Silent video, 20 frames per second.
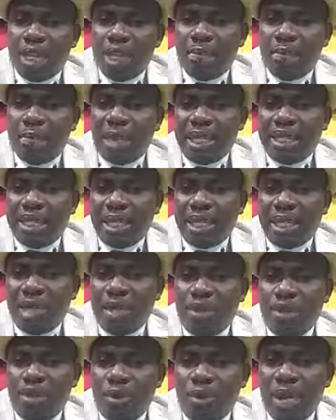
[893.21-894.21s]
better
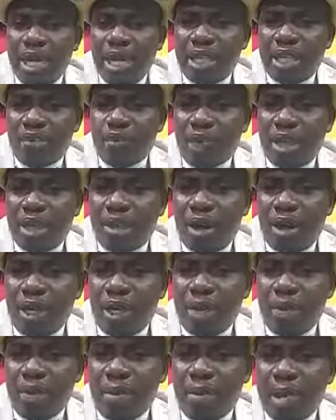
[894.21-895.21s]
than doing it with
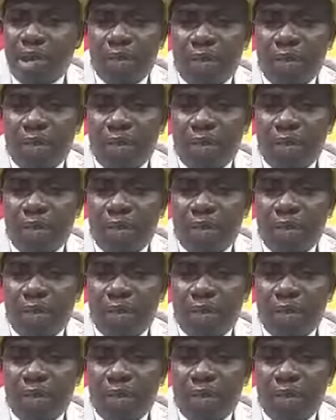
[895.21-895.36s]
other women.